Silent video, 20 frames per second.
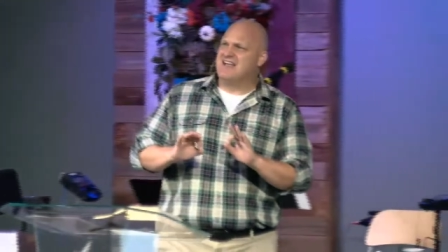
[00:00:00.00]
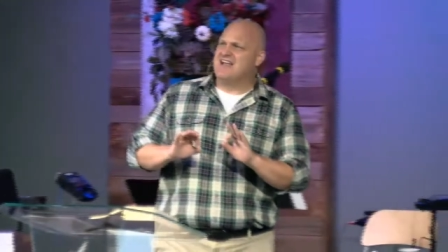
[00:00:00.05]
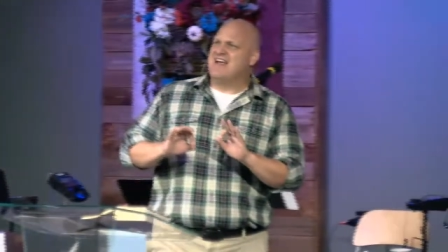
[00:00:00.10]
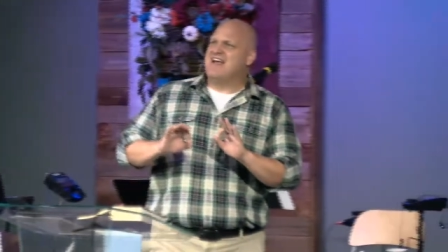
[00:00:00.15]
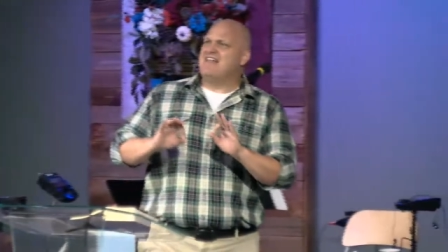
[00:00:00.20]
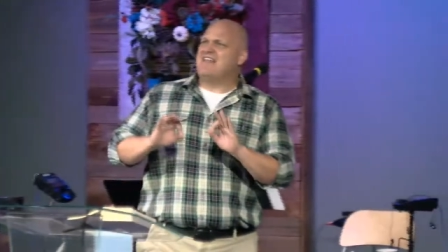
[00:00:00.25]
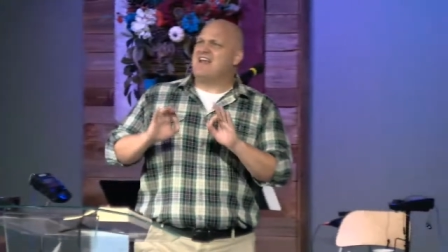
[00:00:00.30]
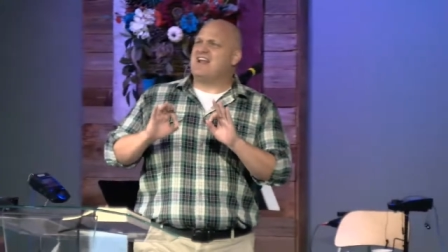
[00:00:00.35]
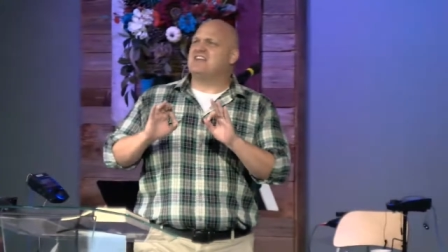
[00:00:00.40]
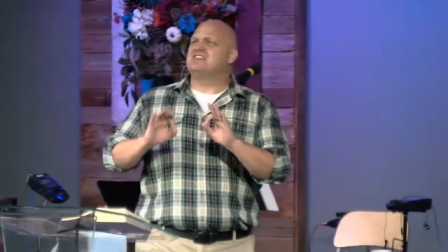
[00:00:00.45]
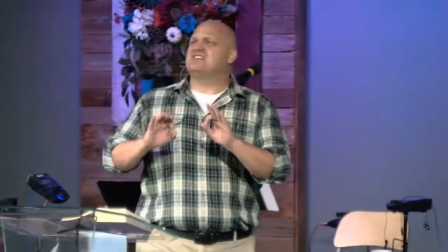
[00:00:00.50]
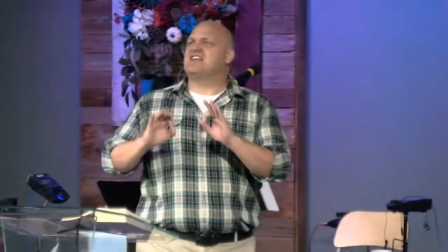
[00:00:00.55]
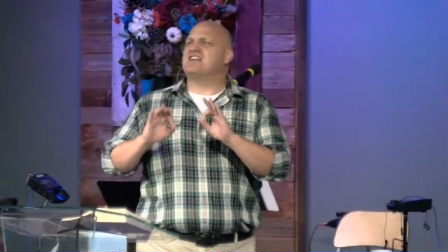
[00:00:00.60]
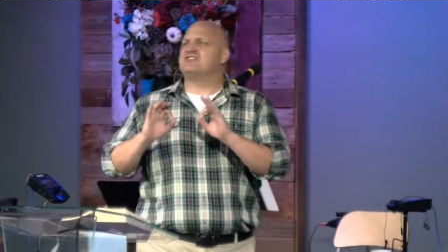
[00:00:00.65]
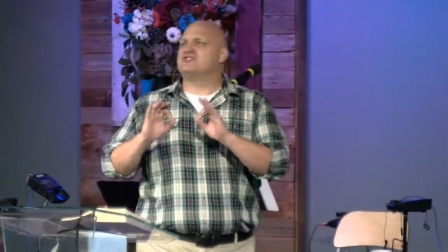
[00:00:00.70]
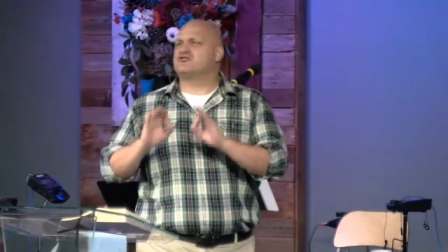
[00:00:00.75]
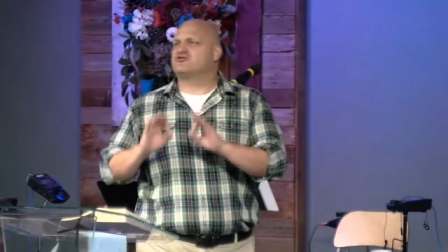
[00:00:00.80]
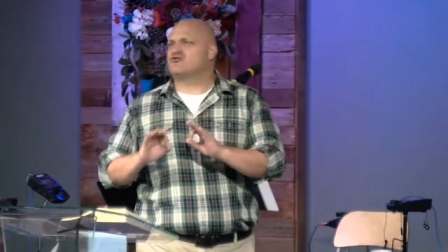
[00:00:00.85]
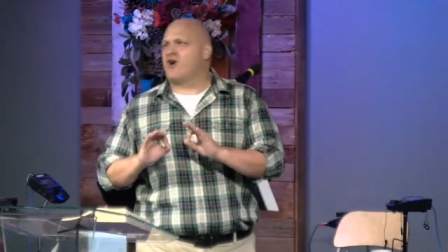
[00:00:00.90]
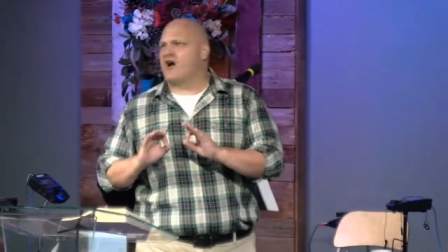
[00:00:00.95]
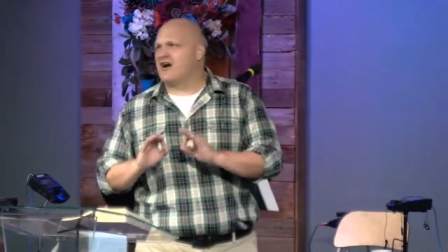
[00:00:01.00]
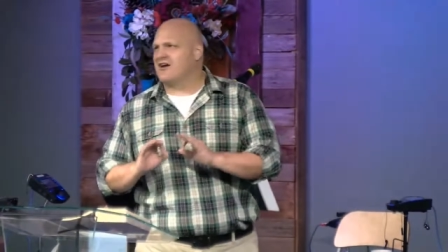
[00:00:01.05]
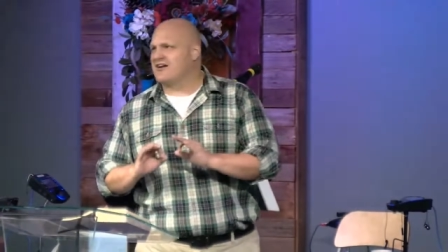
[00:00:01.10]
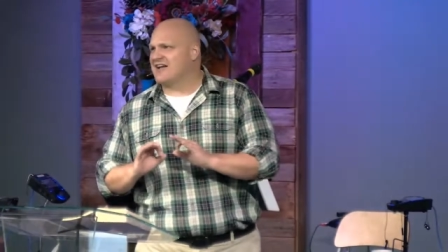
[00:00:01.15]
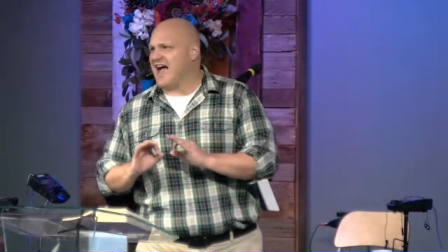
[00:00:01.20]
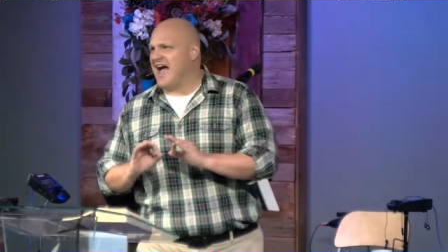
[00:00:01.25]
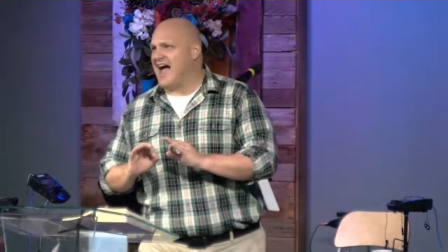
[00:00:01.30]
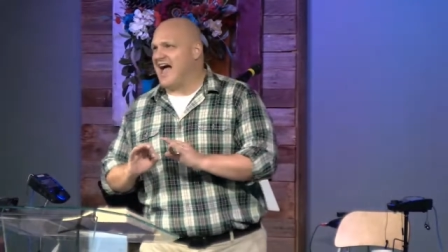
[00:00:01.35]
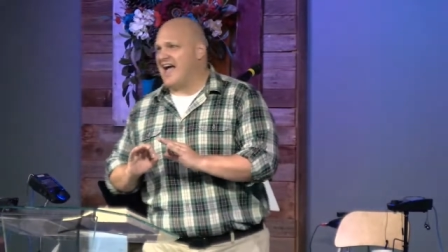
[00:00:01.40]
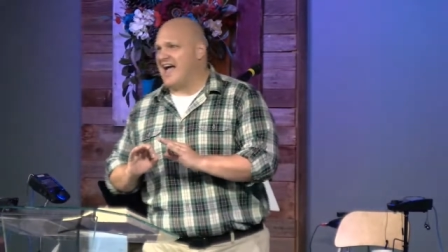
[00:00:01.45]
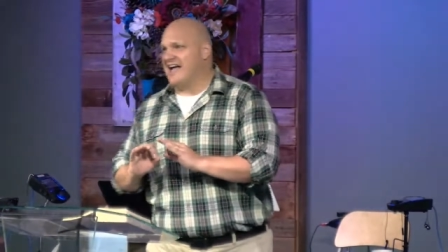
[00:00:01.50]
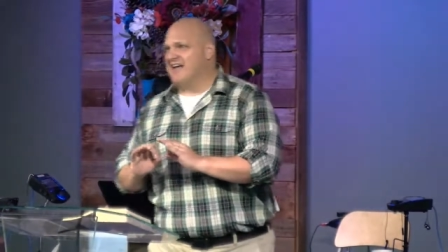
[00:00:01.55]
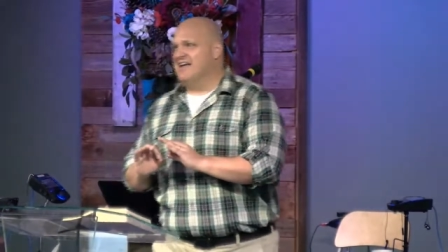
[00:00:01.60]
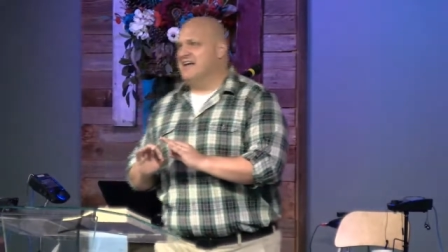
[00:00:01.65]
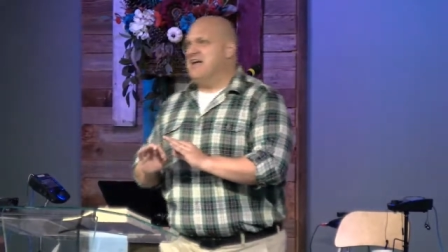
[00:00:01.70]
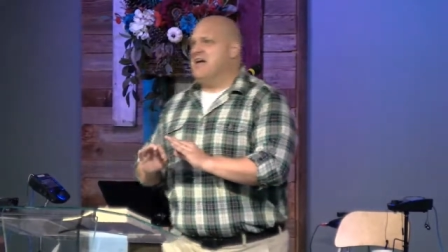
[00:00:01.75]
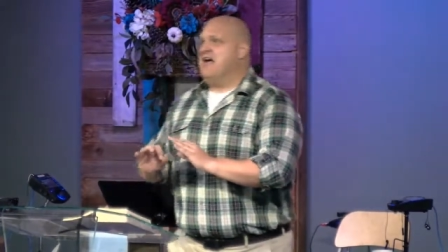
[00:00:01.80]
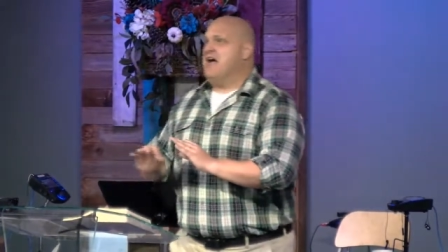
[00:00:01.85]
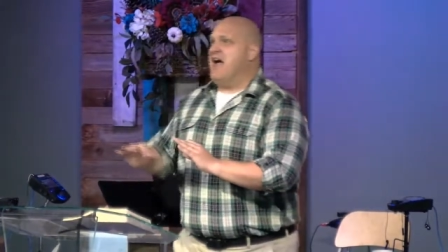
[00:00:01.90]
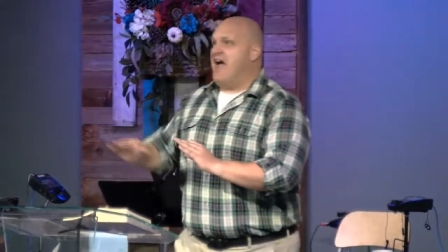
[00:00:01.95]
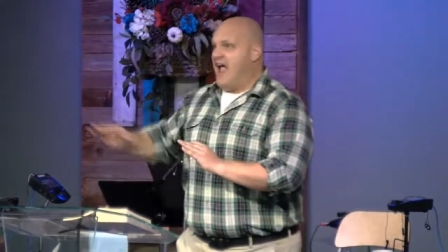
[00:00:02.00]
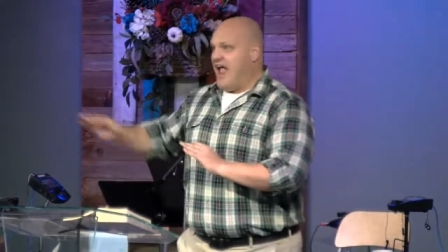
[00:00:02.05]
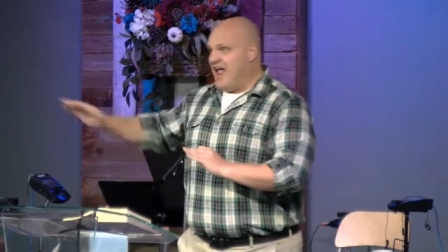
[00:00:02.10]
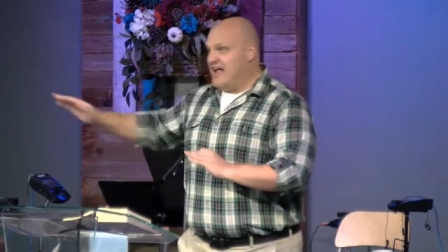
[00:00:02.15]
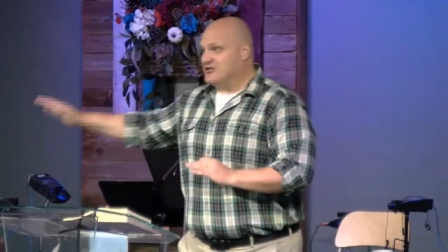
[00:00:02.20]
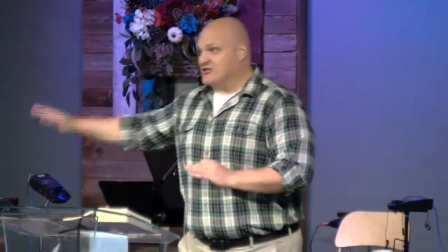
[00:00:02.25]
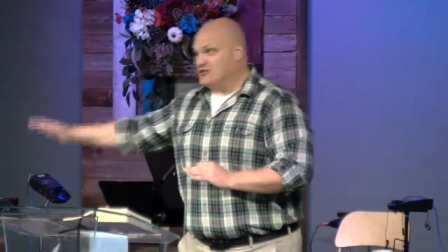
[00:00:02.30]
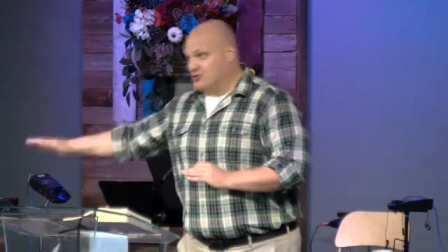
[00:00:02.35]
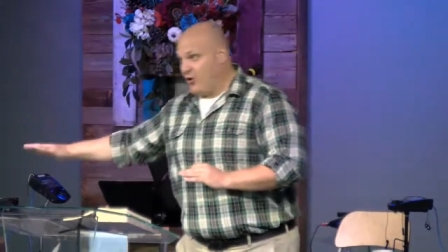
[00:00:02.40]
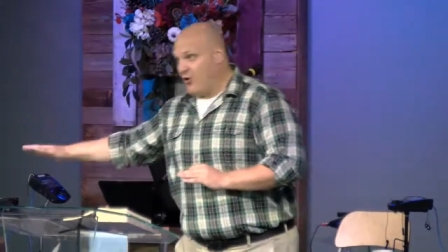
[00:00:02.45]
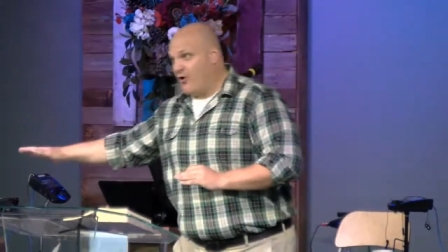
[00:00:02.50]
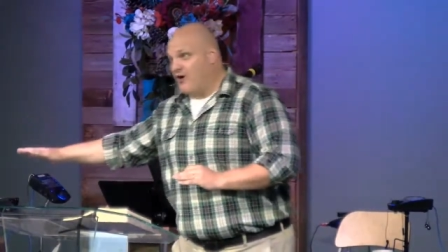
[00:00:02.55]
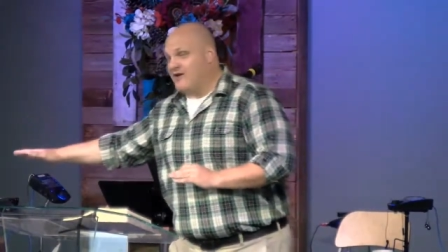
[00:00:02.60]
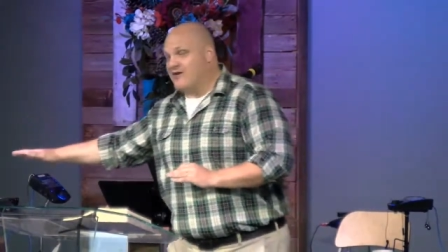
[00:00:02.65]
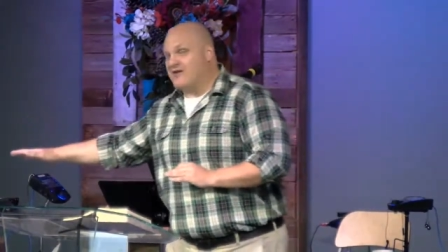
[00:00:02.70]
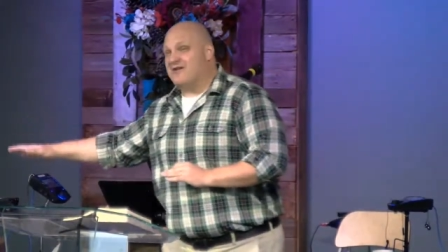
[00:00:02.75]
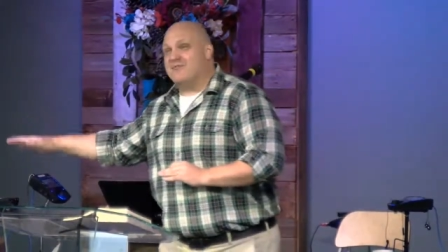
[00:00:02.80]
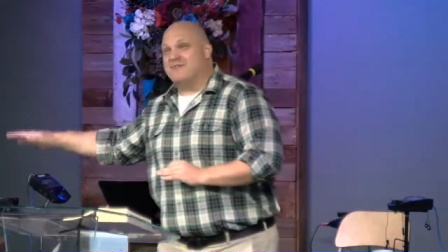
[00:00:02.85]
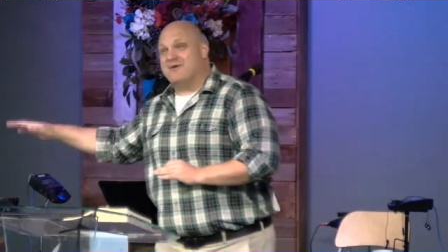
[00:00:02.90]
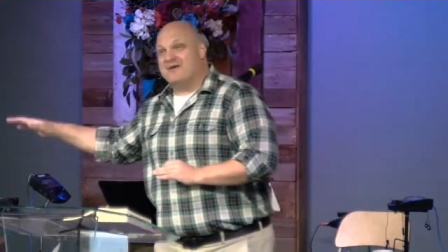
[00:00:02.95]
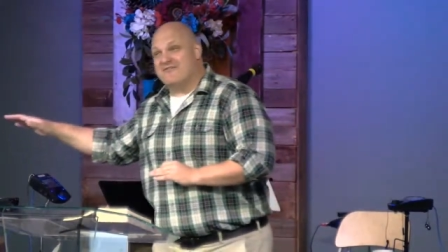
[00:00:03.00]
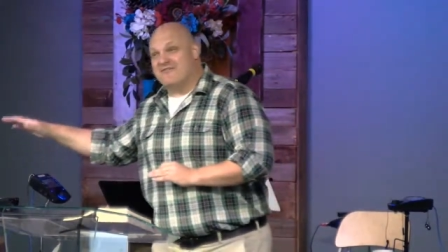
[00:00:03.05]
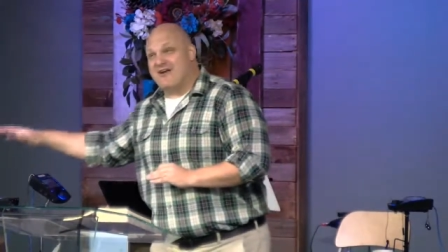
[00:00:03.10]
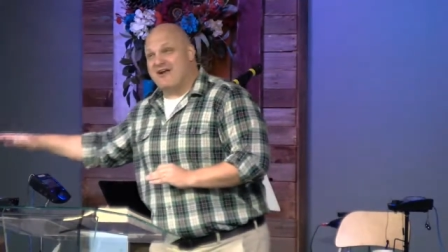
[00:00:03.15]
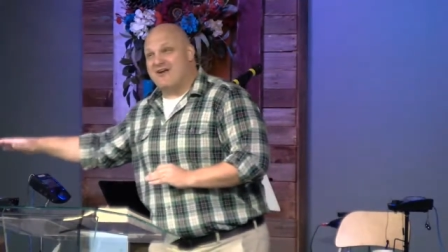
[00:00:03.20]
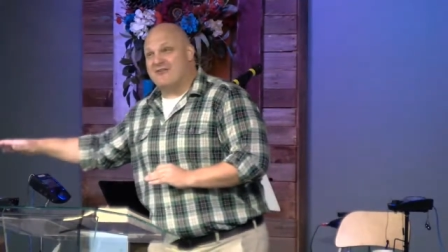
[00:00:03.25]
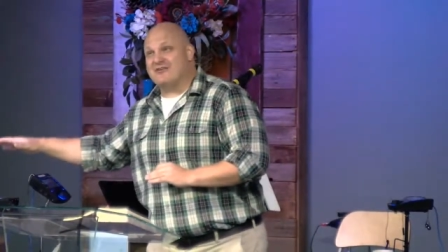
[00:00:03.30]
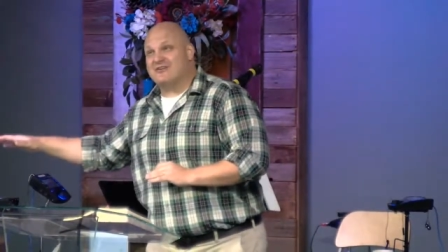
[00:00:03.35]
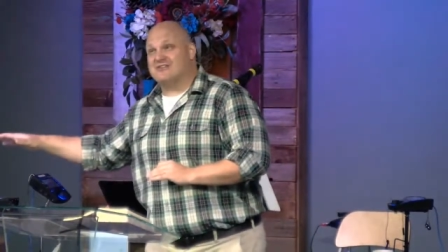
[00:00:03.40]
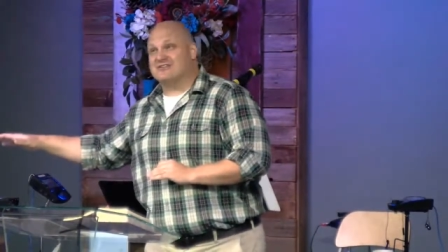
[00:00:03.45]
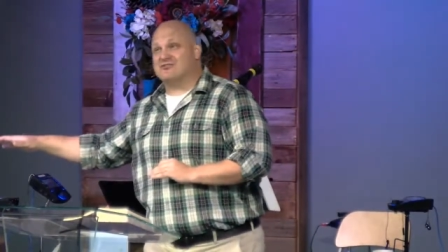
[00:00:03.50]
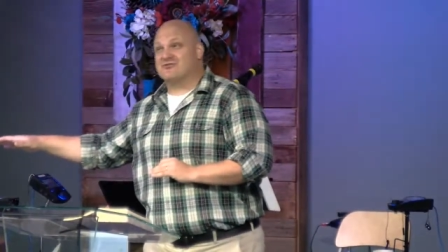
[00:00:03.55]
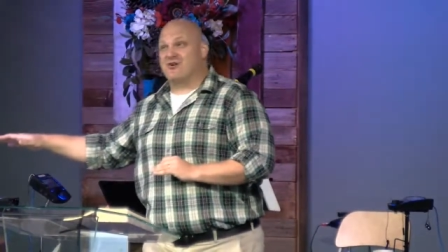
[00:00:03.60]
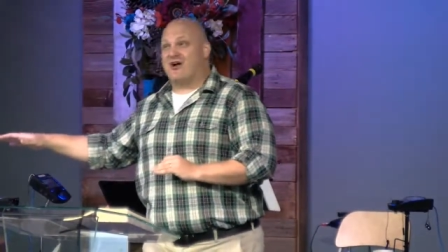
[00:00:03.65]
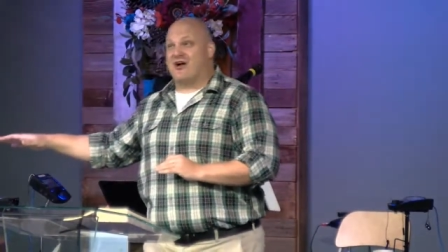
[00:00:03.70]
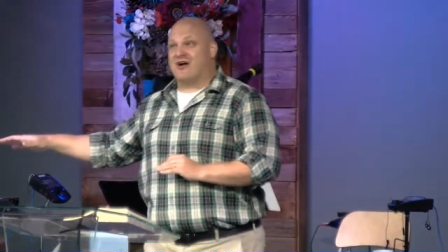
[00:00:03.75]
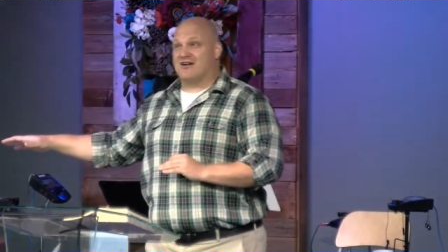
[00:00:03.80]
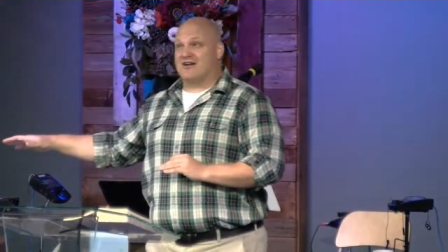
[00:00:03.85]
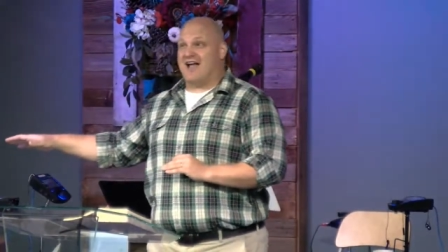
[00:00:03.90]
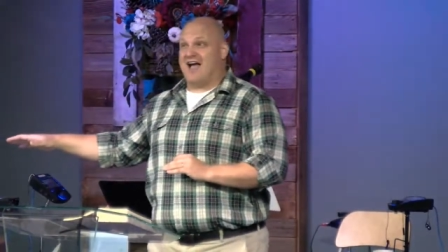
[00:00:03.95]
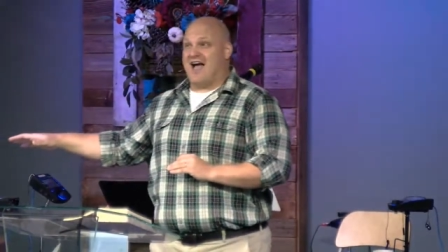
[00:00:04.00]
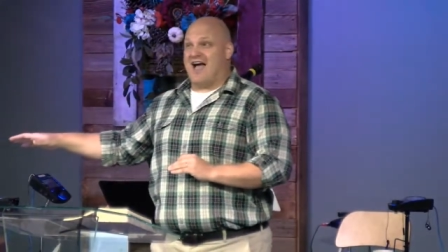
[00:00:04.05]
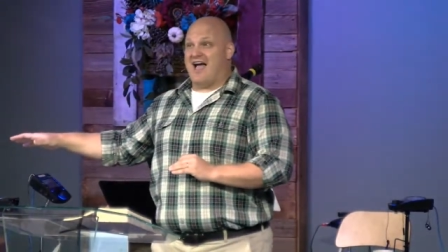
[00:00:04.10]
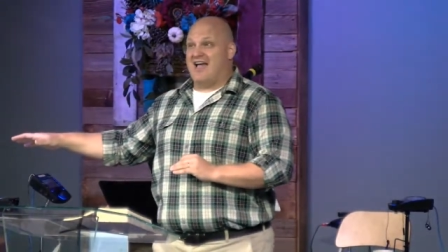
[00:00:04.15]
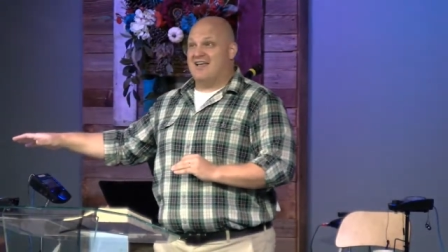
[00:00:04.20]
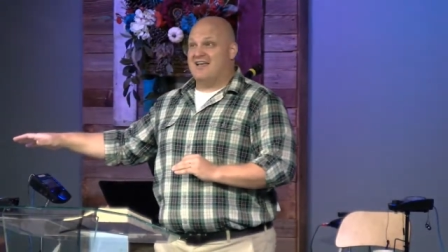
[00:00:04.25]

That is a strong guy, a short but very strong guy.